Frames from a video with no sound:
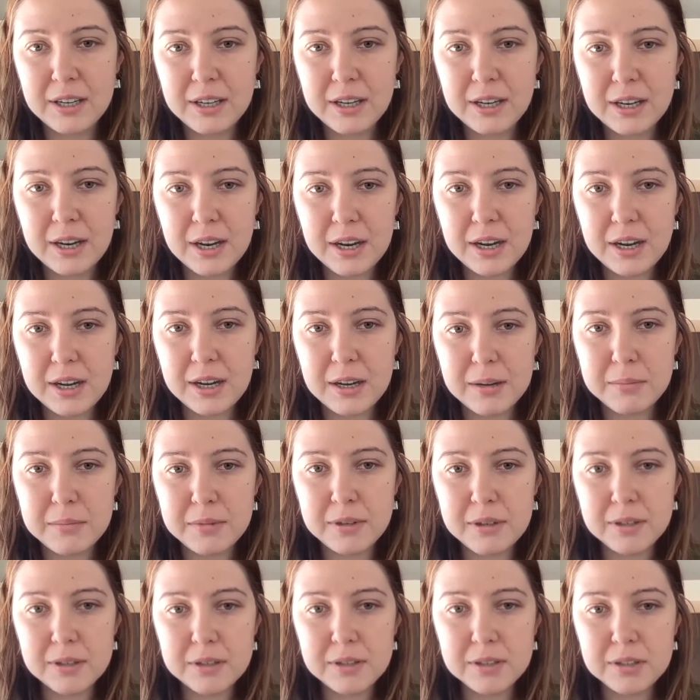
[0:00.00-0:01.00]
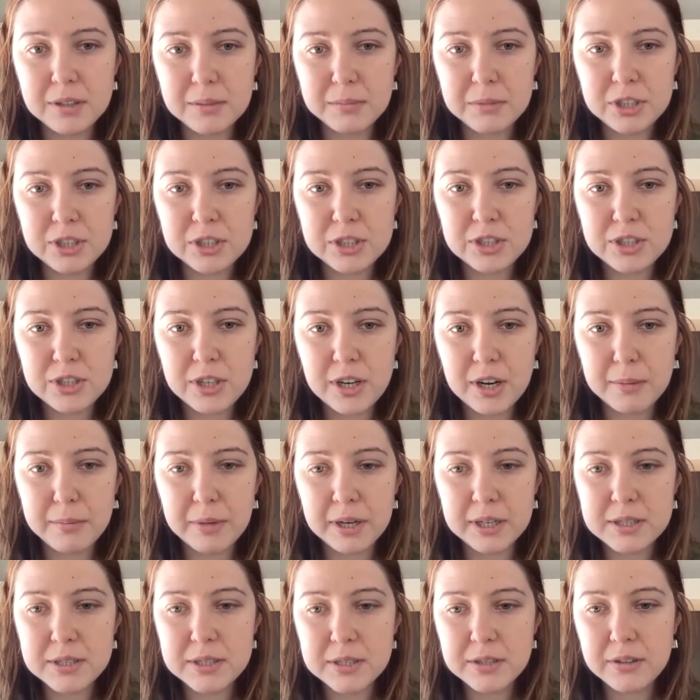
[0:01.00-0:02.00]
Let me just share
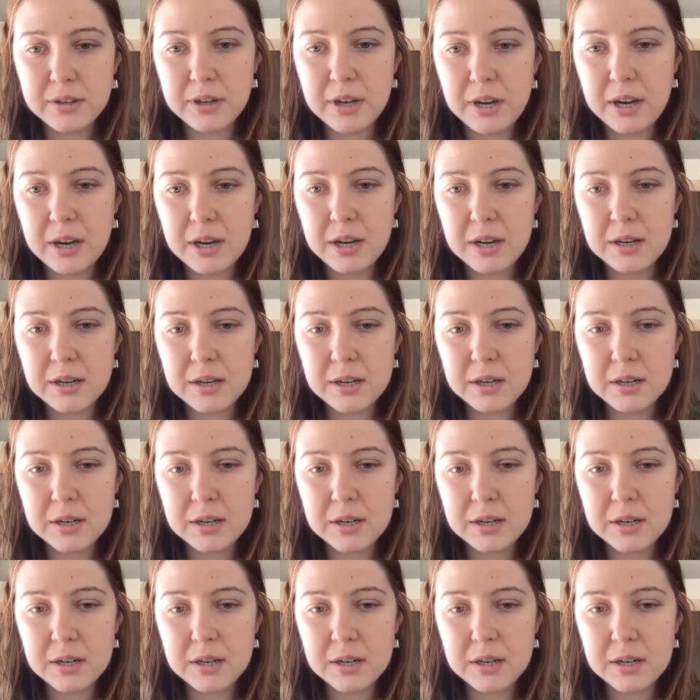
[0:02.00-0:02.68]
my screen.